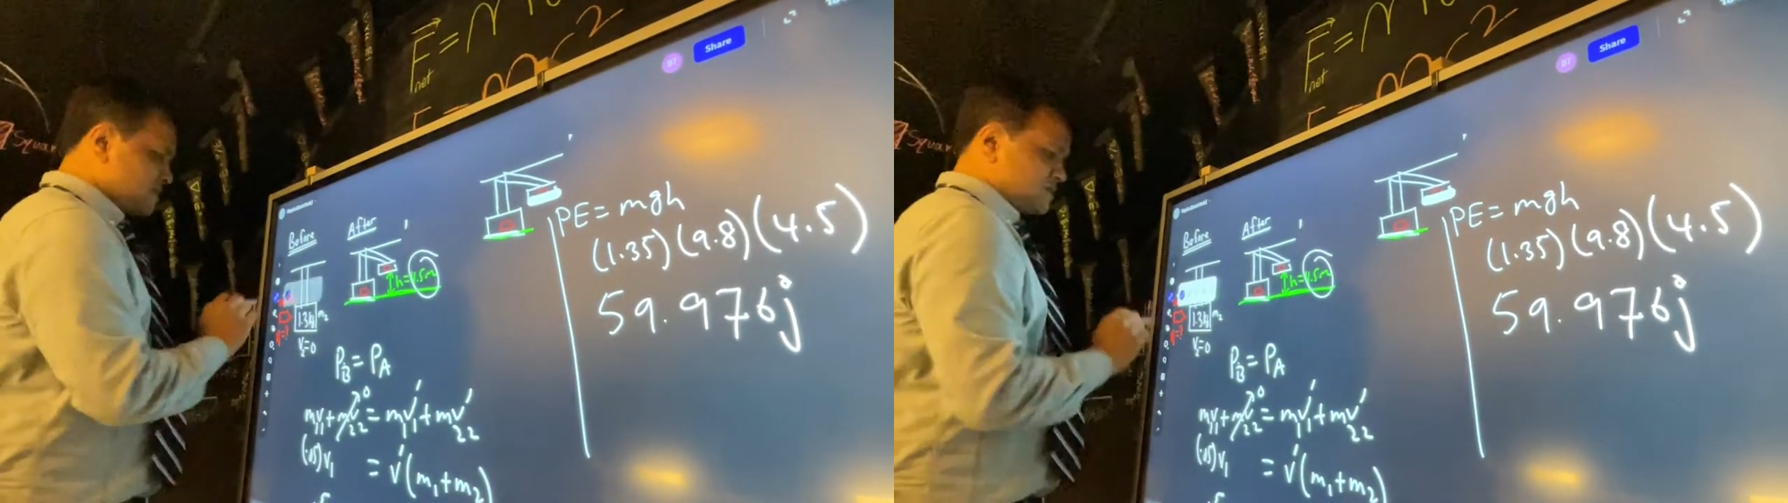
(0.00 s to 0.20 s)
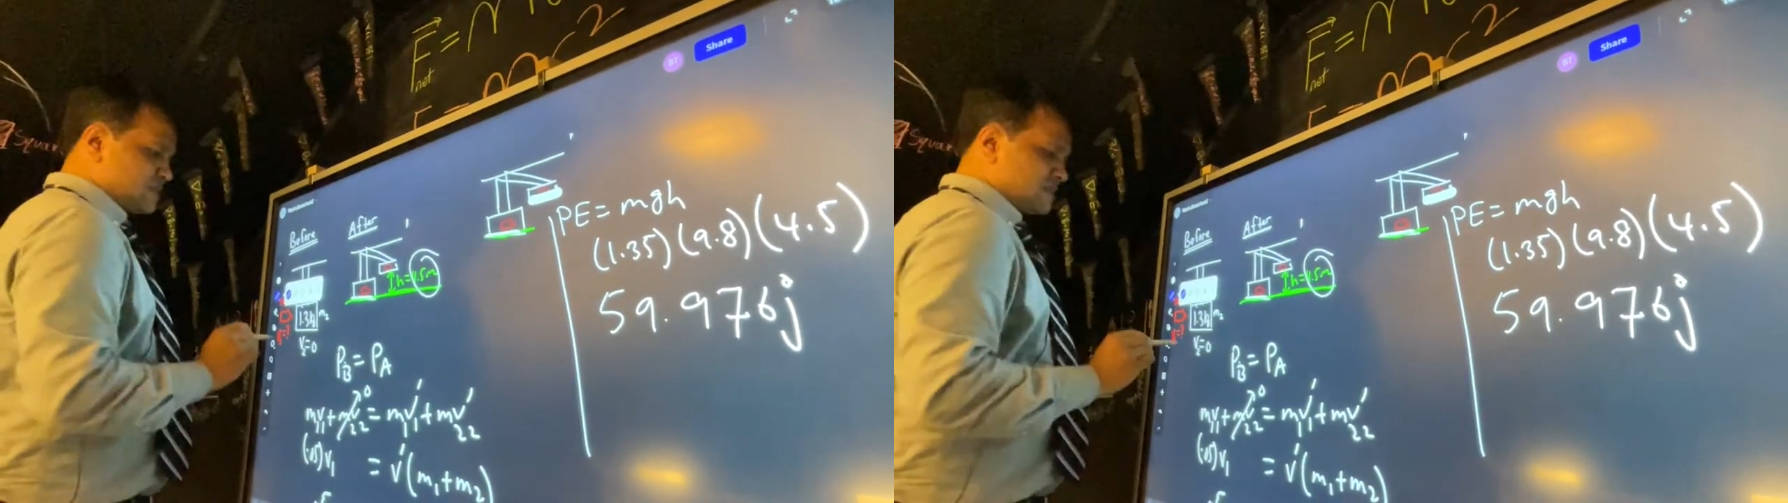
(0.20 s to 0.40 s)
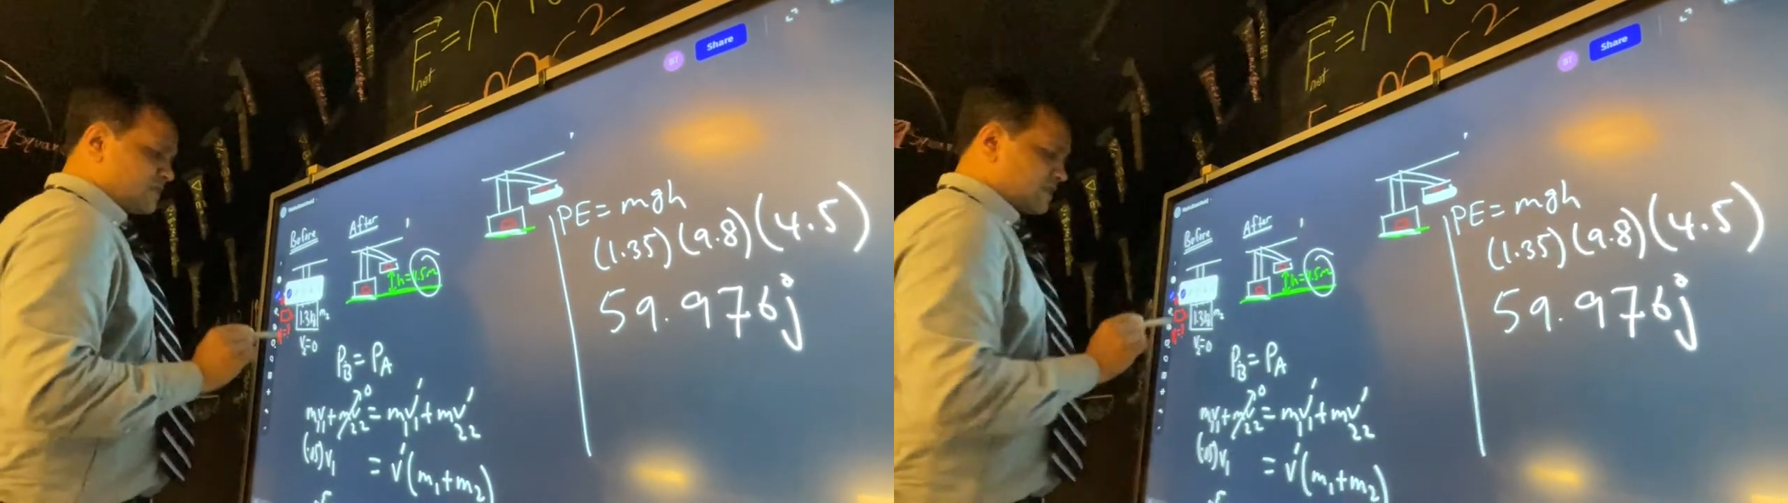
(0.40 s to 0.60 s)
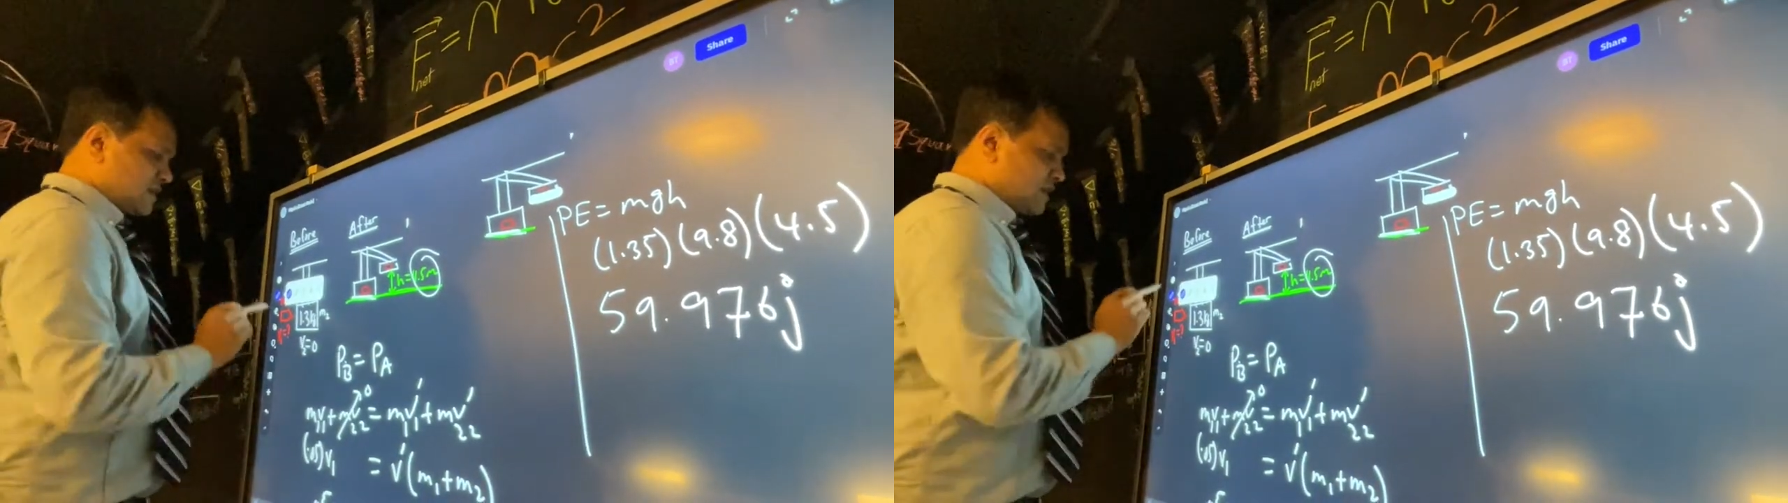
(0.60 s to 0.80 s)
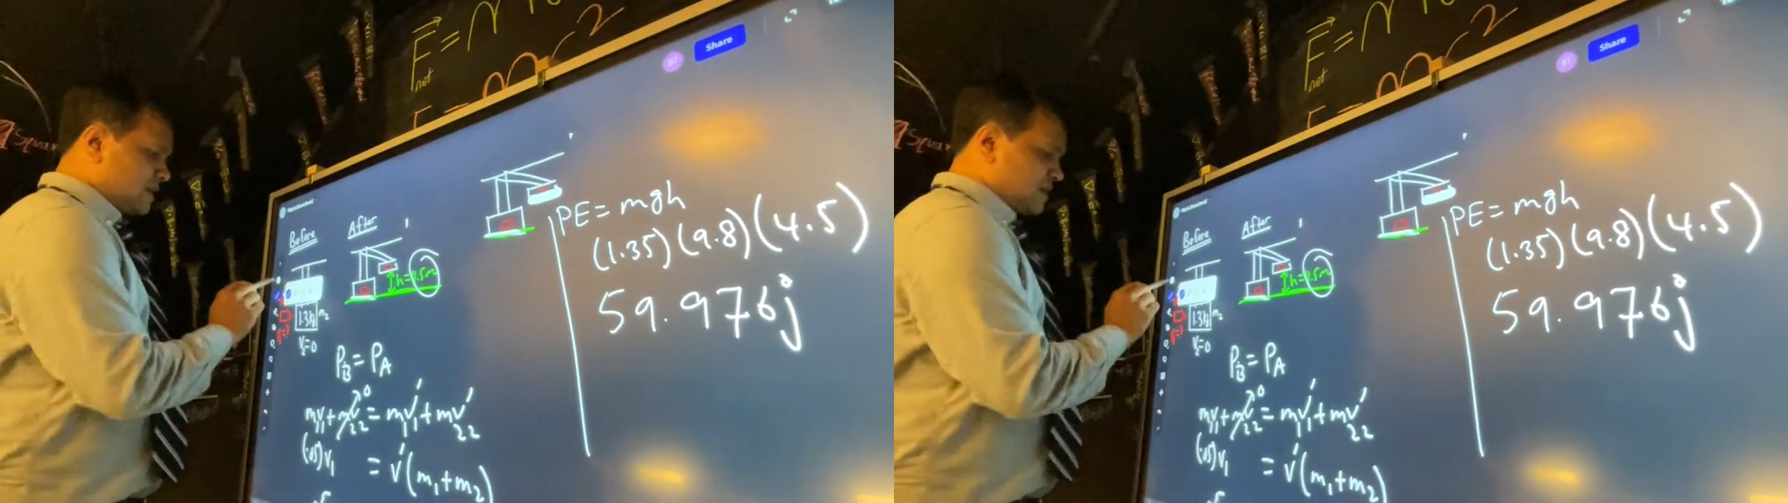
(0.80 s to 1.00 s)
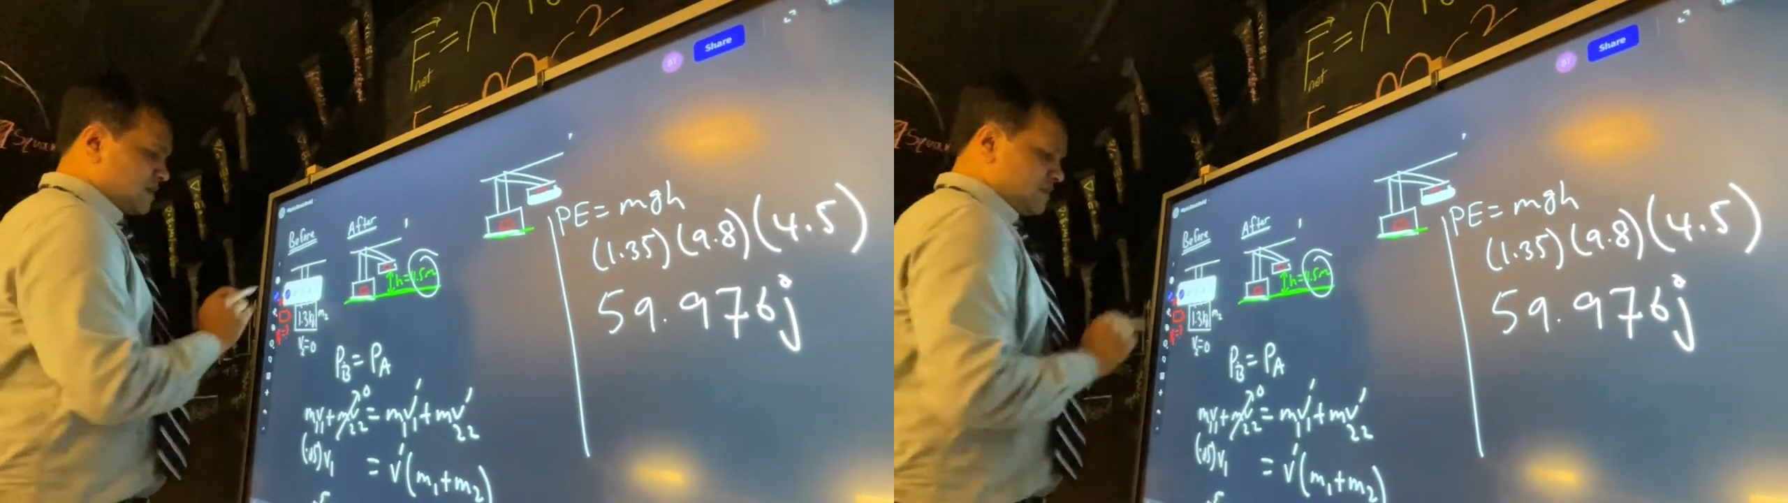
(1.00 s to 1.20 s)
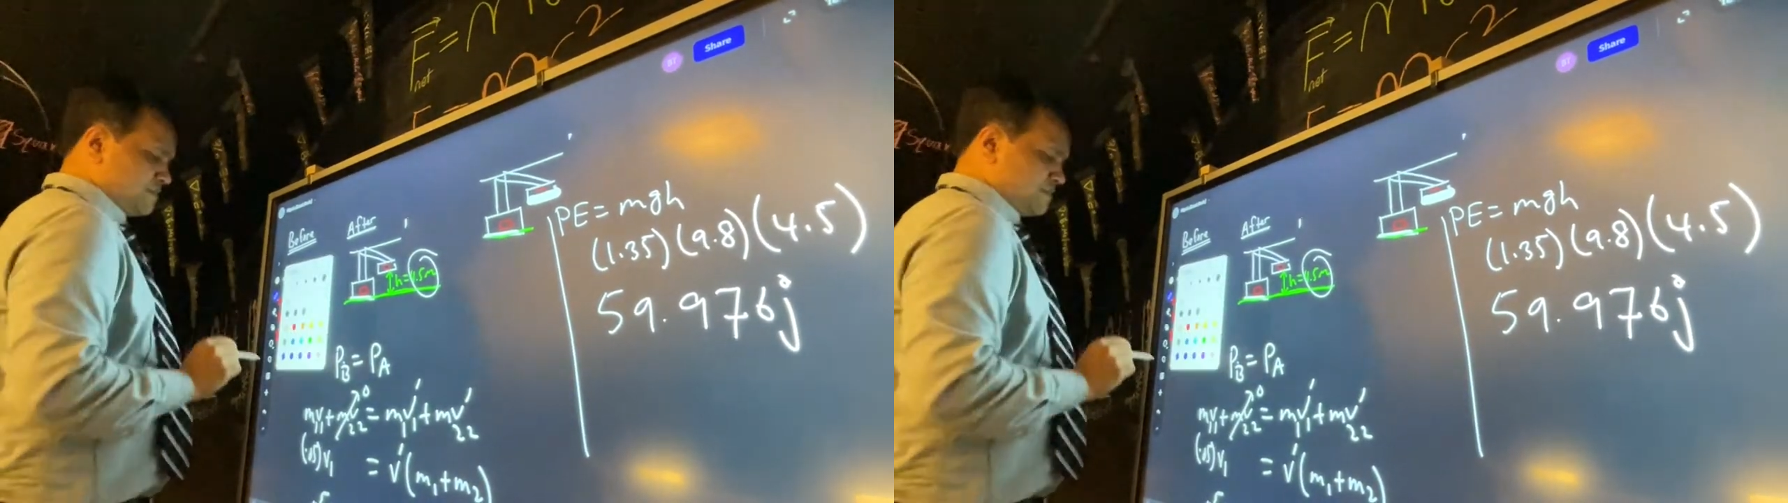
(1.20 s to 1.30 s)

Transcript: use the different color.